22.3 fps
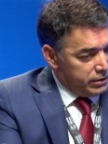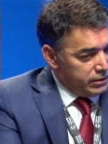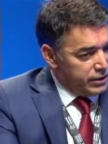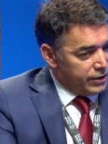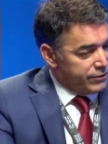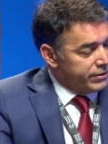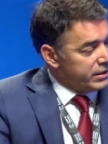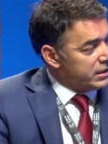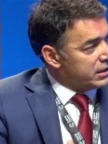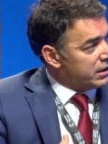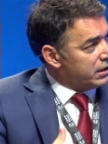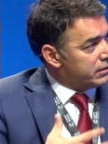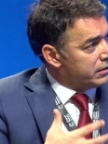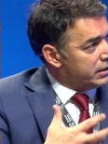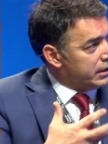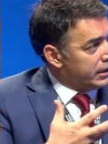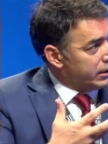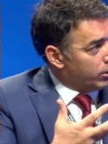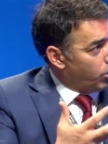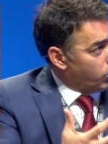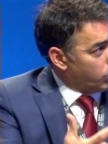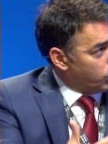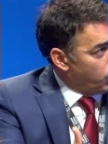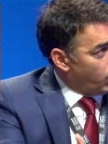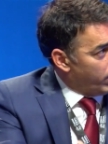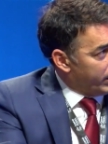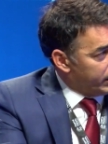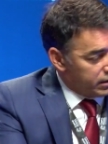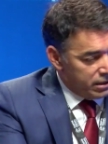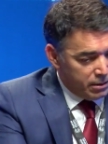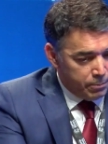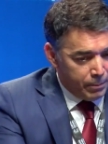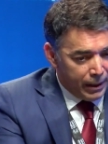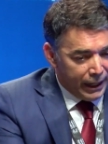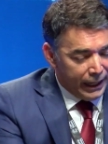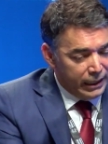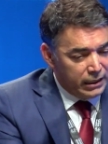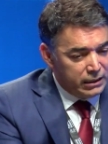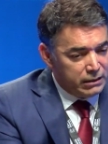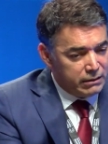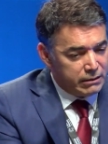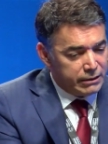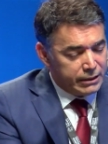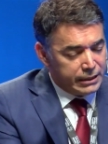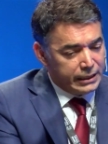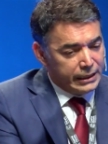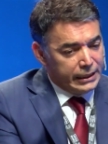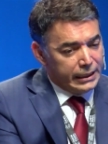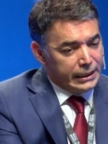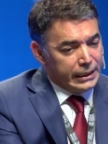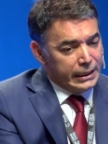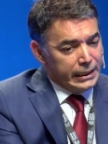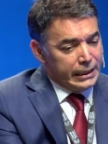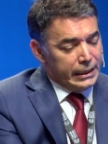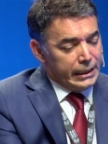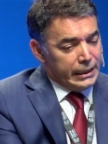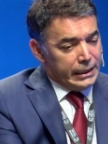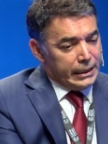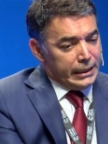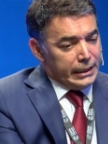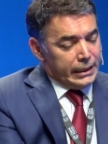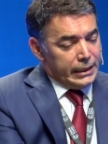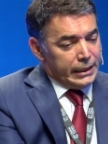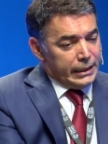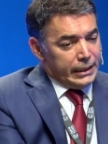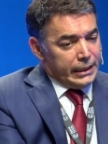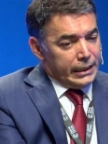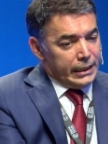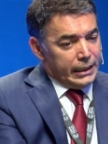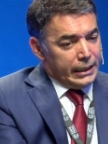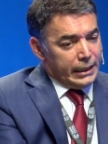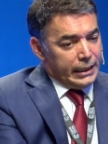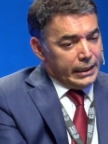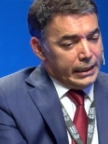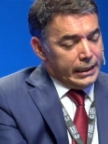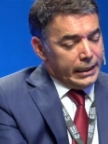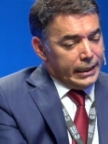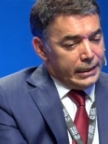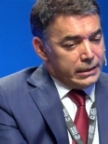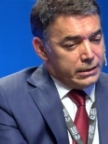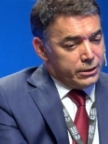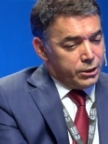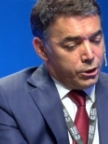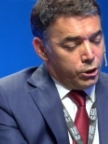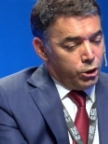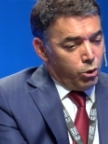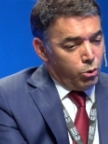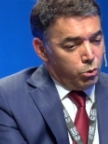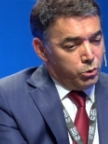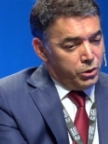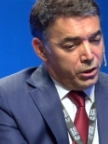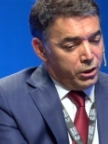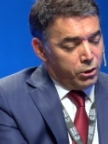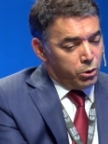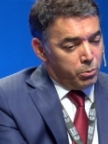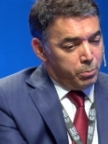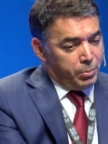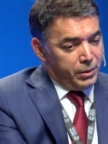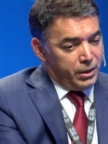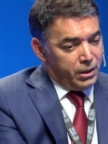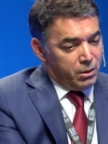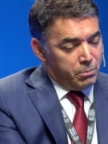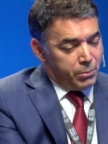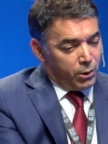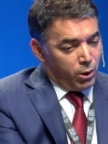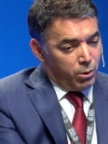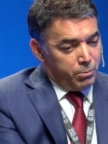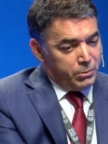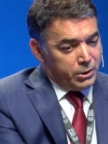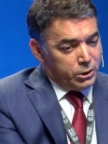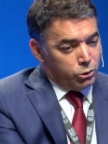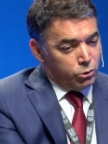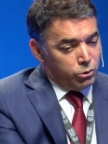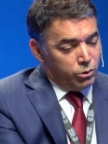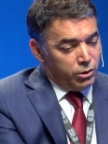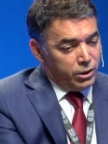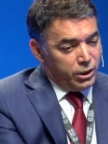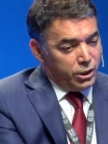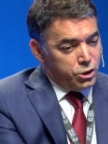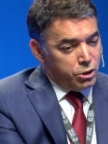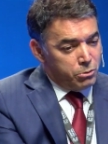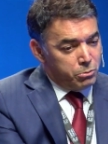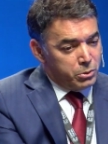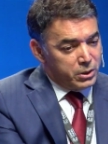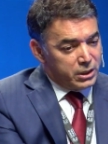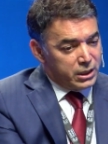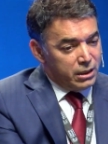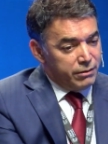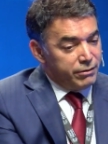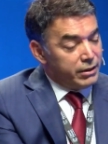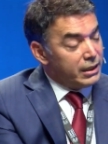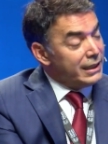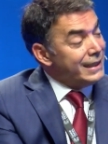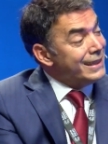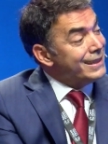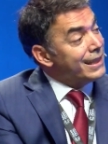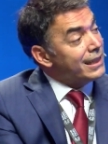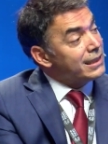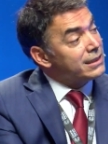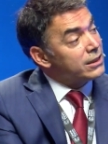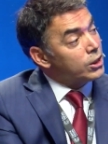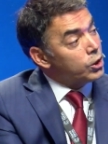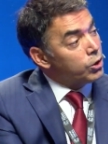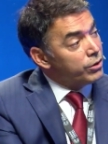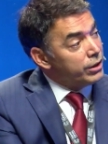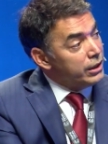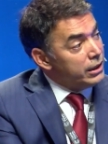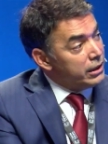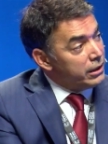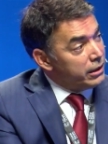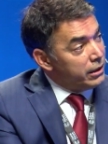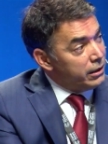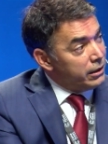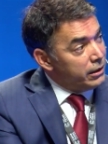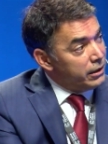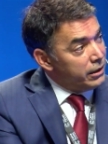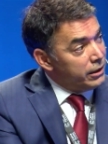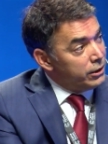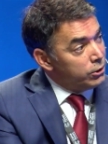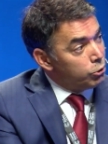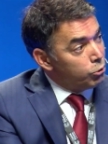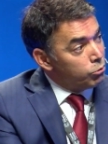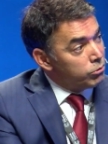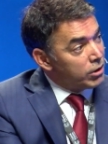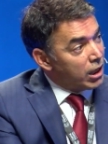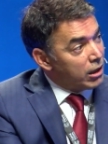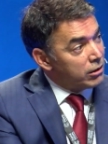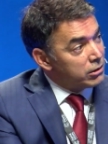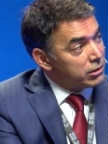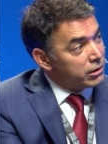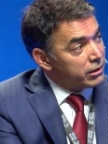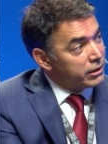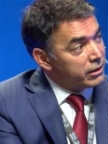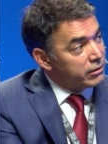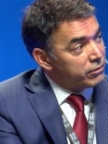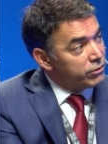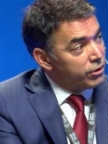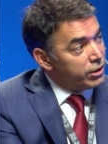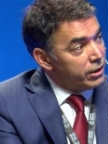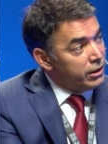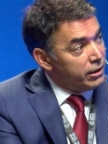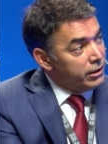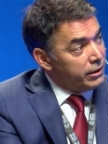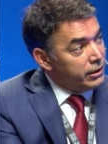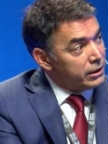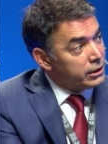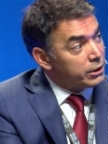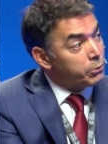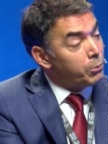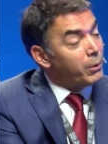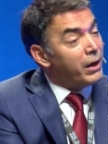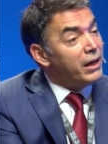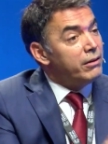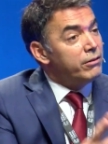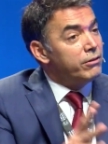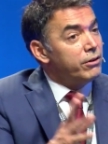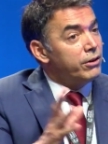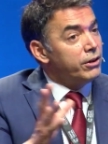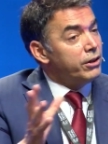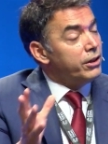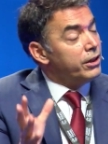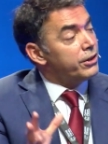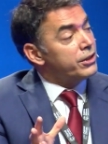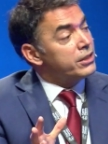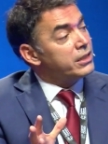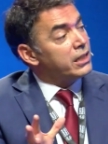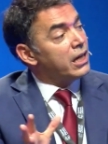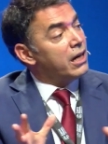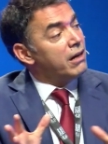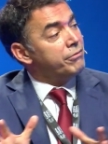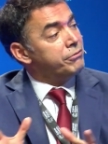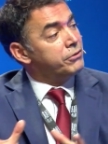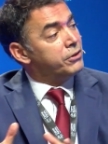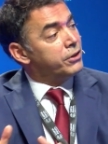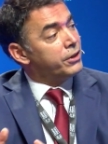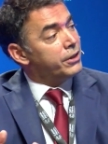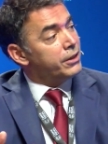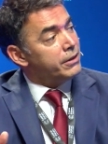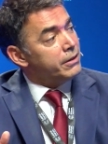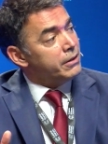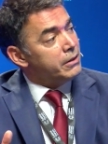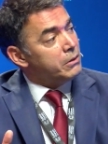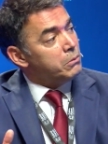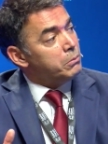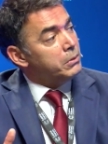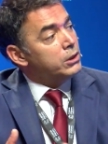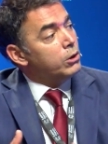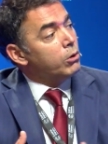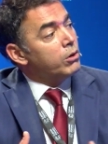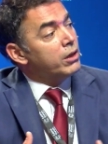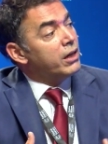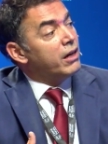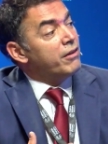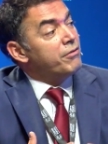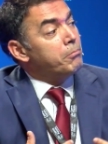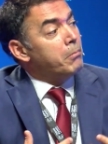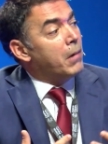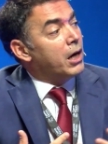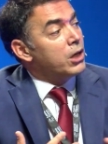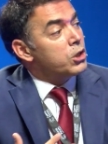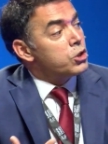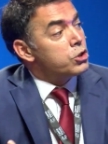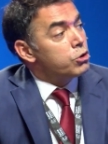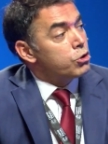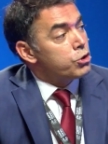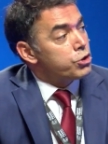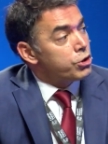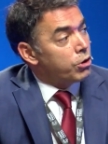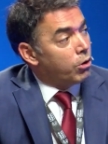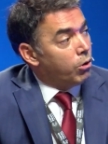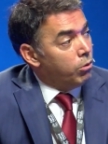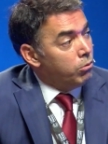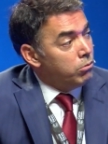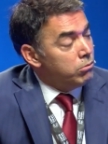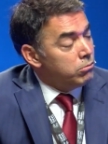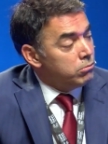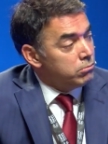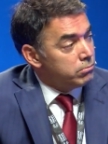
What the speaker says: There is an ongoing debate. As you know, the European promise to the region was given in Thessaloniki in 2003. 20 years after, we don't have much to show.